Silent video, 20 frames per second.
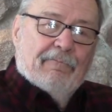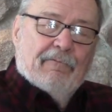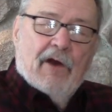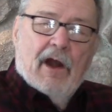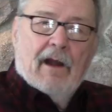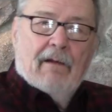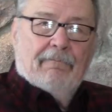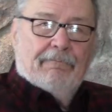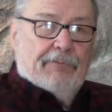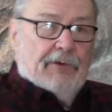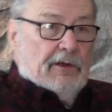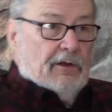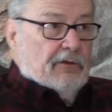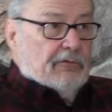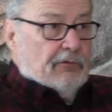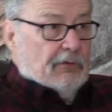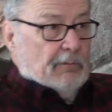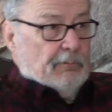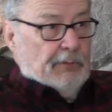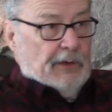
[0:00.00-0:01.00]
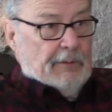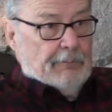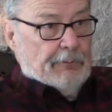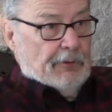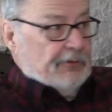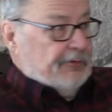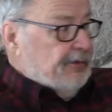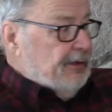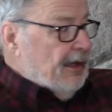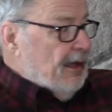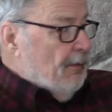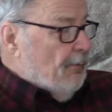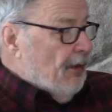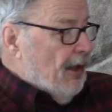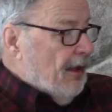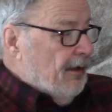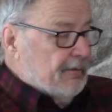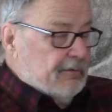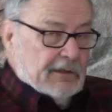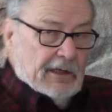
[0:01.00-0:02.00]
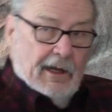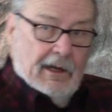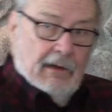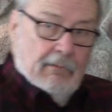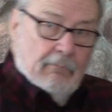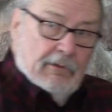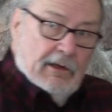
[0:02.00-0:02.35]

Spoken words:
farm fields where people see them all the time